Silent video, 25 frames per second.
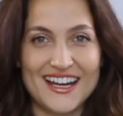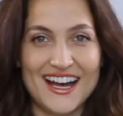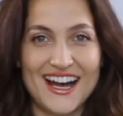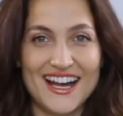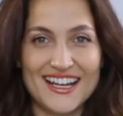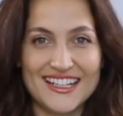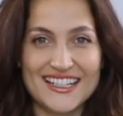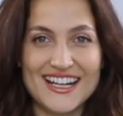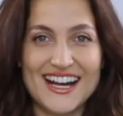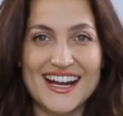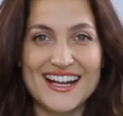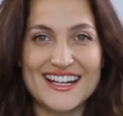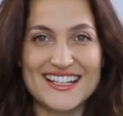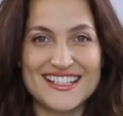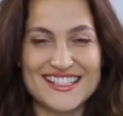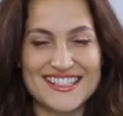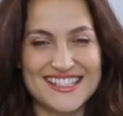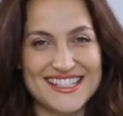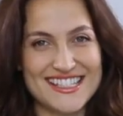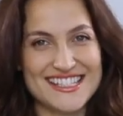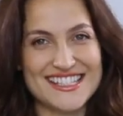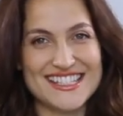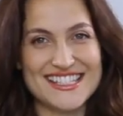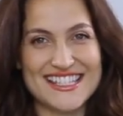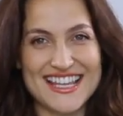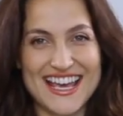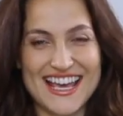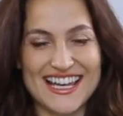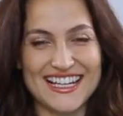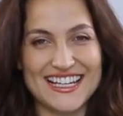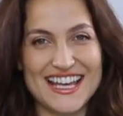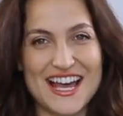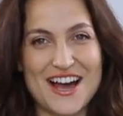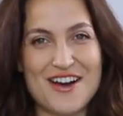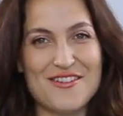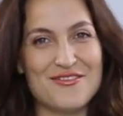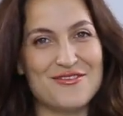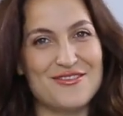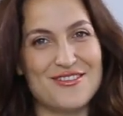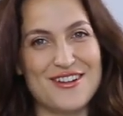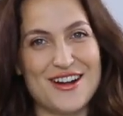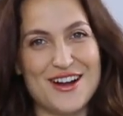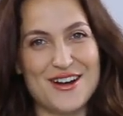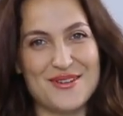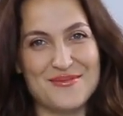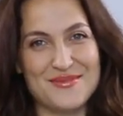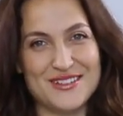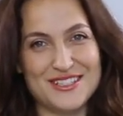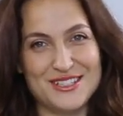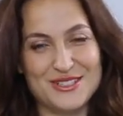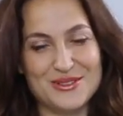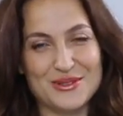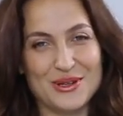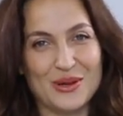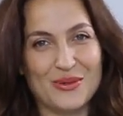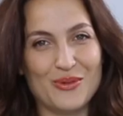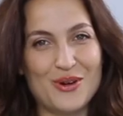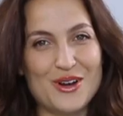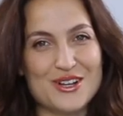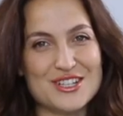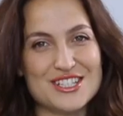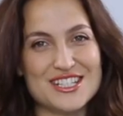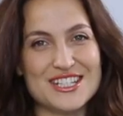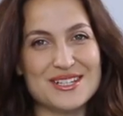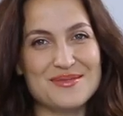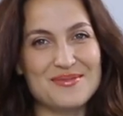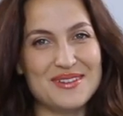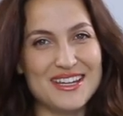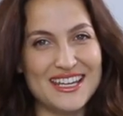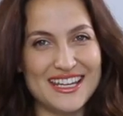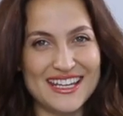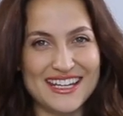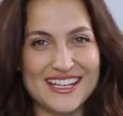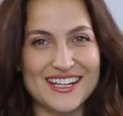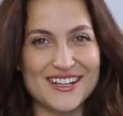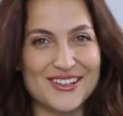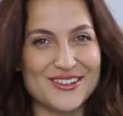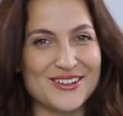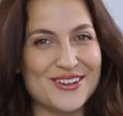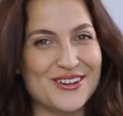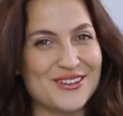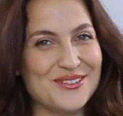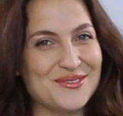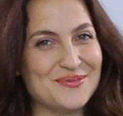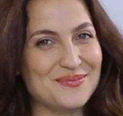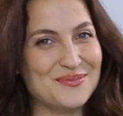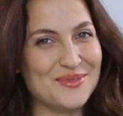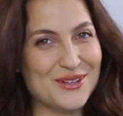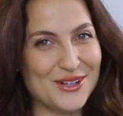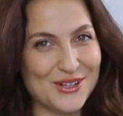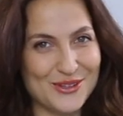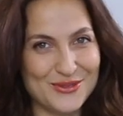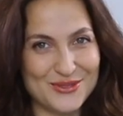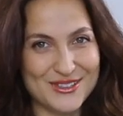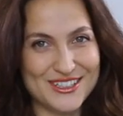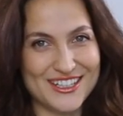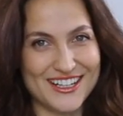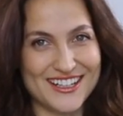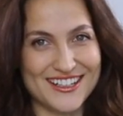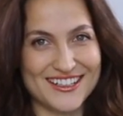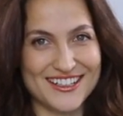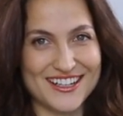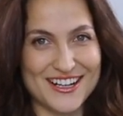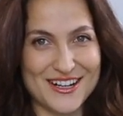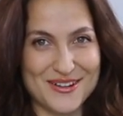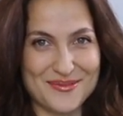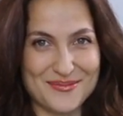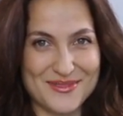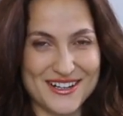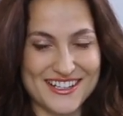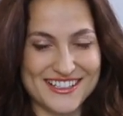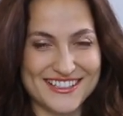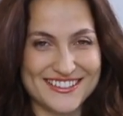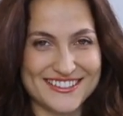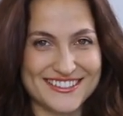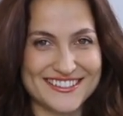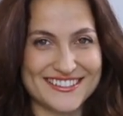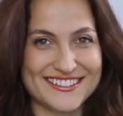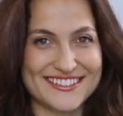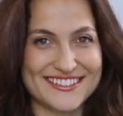Hi guys, this is Elli AvrRam and you are watching me here on Bollywood Hungama.